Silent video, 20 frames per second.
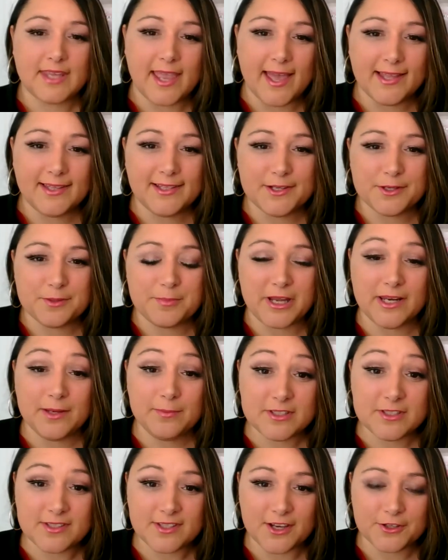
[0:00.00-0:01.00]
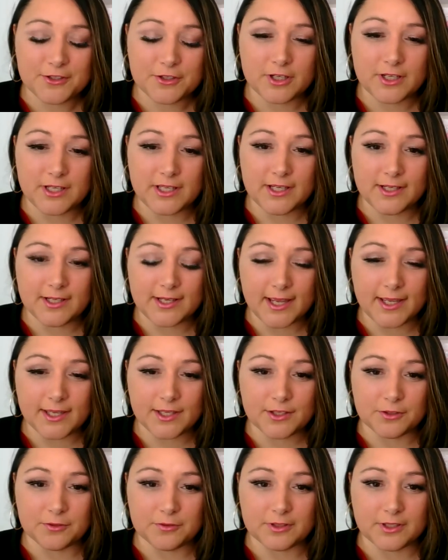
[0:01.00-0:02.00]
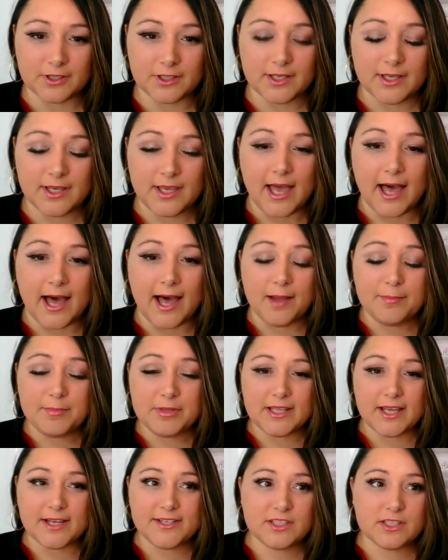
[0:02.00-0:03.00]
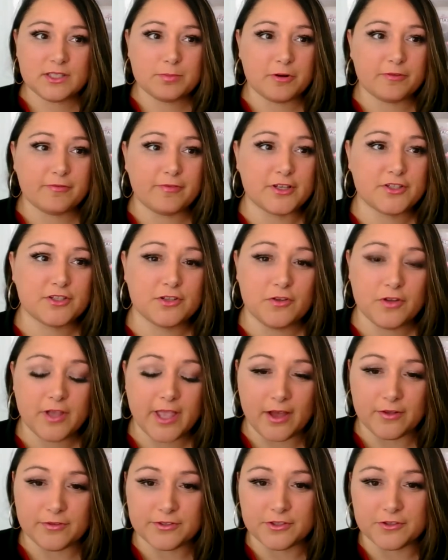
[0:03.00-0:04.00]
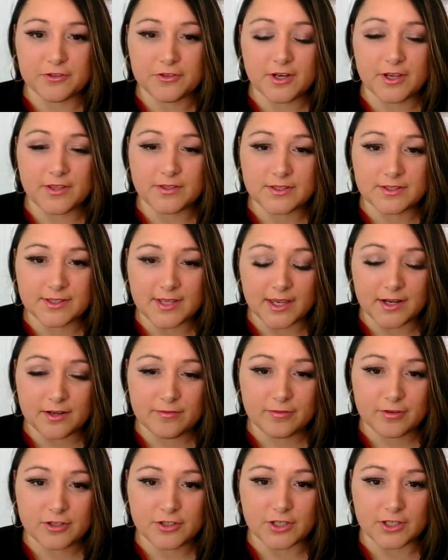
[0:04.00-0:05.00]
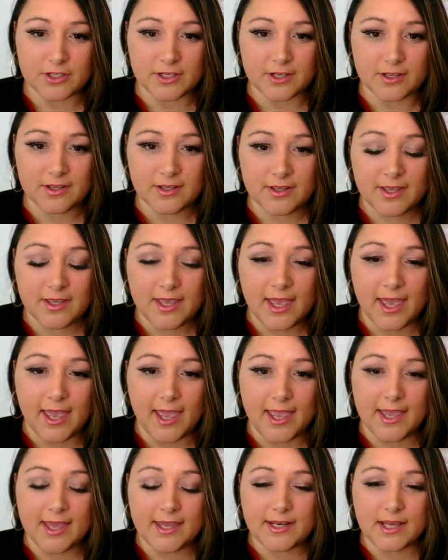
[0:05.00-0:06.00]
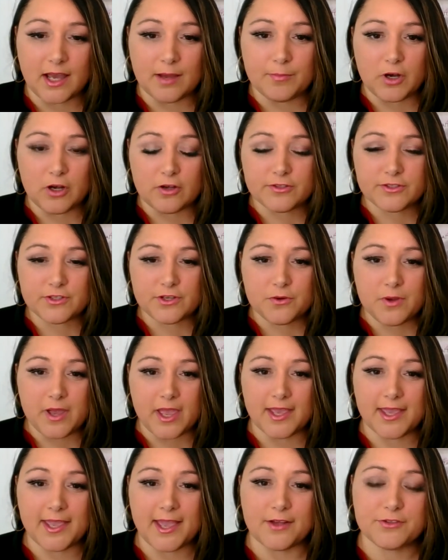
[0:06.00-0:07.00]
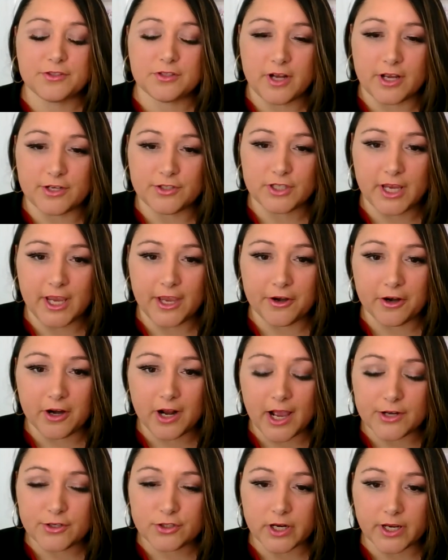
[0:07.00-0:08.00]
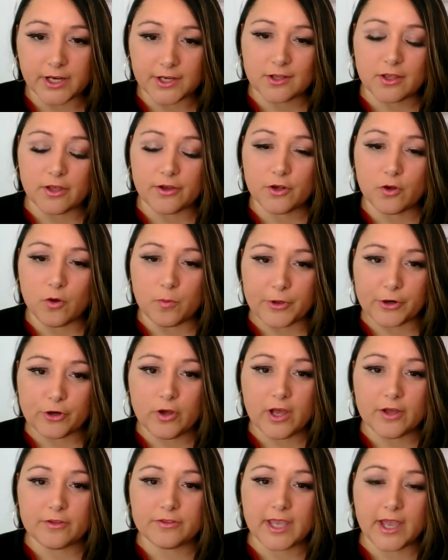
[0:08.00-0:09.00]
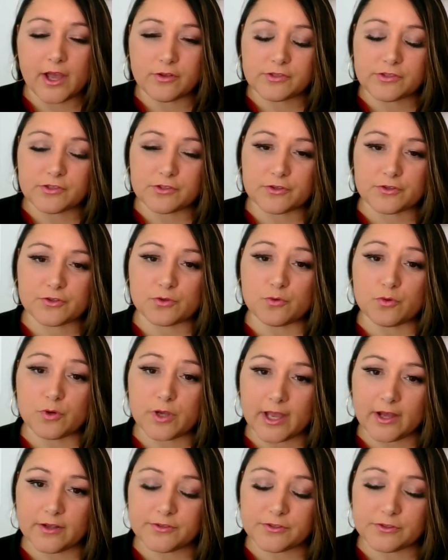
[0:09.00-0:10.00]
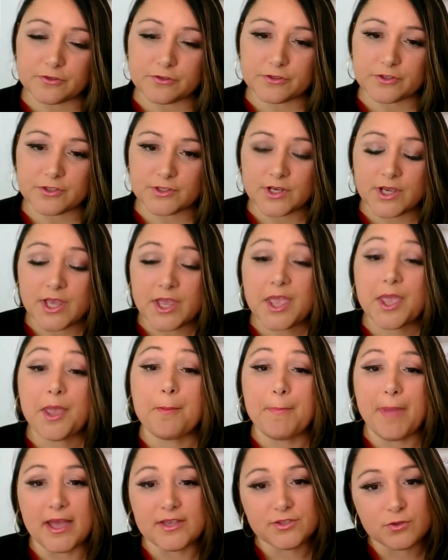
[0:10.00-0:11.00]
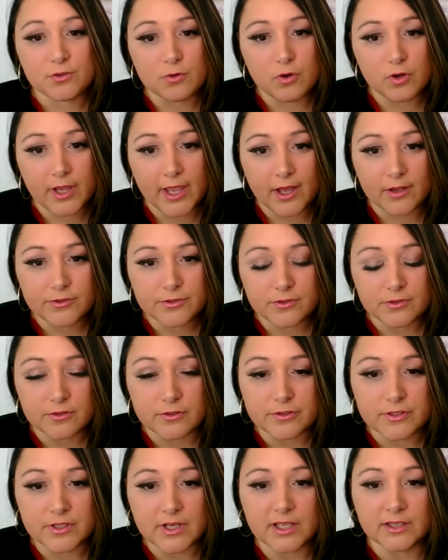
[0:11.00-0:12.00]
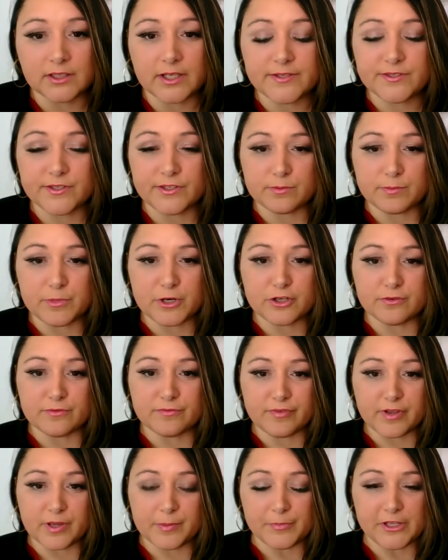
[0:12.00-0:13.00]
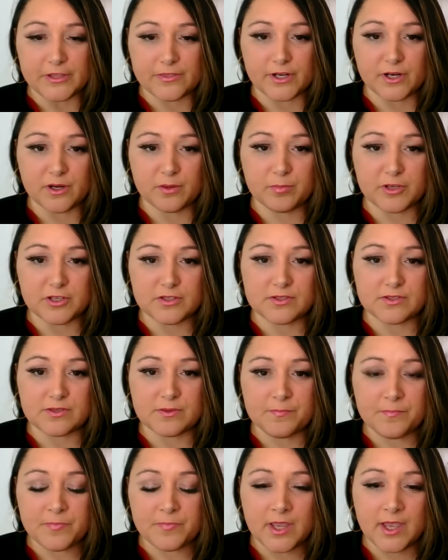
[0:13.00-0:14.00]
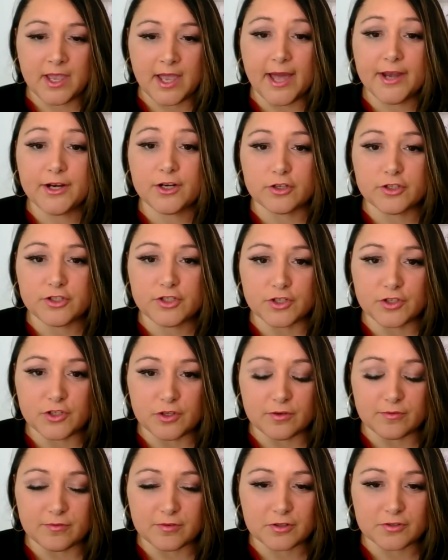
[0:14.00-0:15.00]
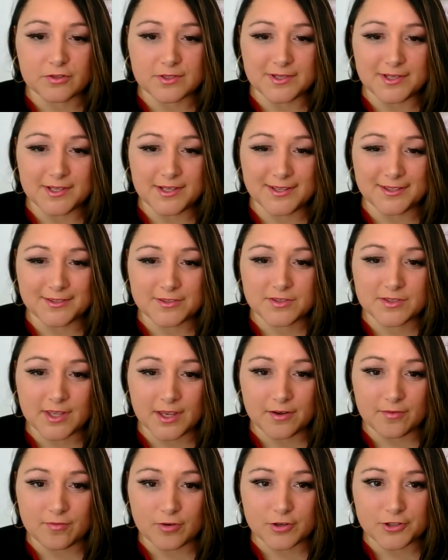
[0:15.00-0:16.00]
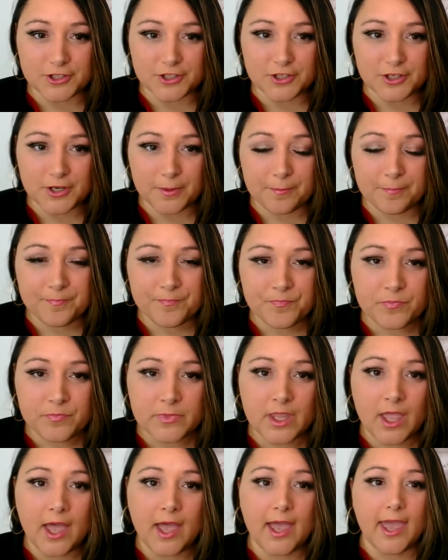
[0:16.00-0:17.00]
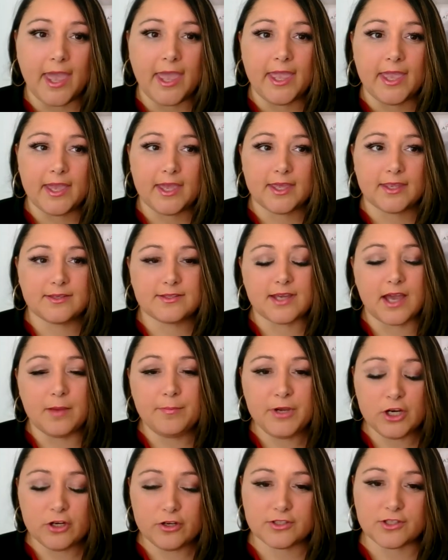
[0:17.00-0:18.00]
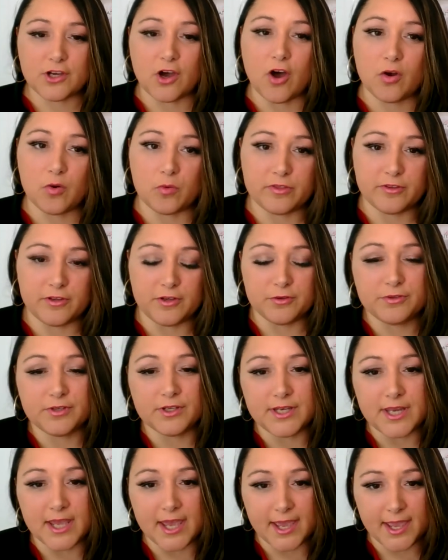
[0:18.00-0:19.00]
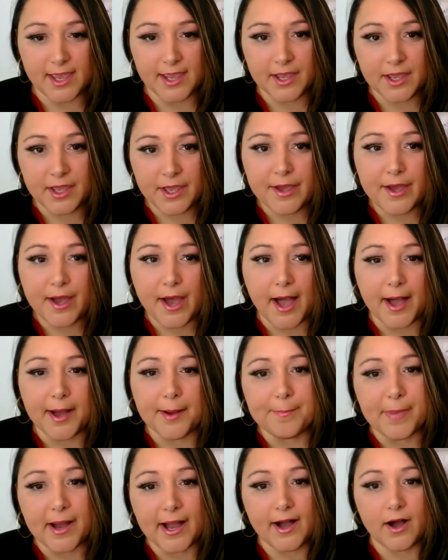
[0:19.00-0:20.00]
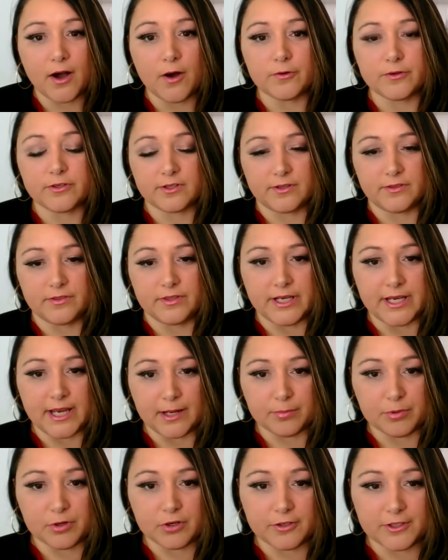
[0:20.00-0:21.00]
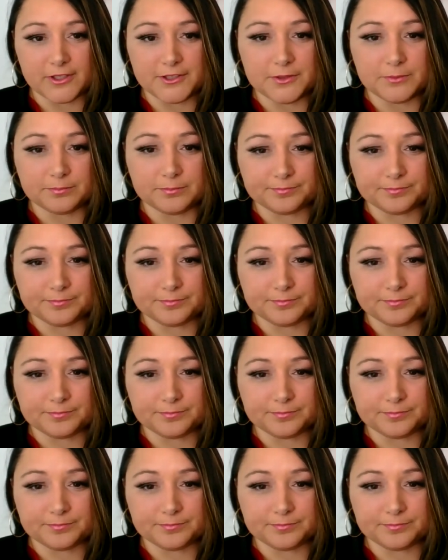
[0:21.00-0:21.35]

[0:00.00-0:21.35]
Hello, my name is Dr. Anita Kuhnley. I'm a licensed professional counselor in the state of Virginia, and I'm also a counselor educator. I train clinical mental health counselors, school counselors, pastoral counselors, and licensed marriage and family therapists at a Christian university in the state of Virginia. And I'm here to talk with you today about the neighborhood.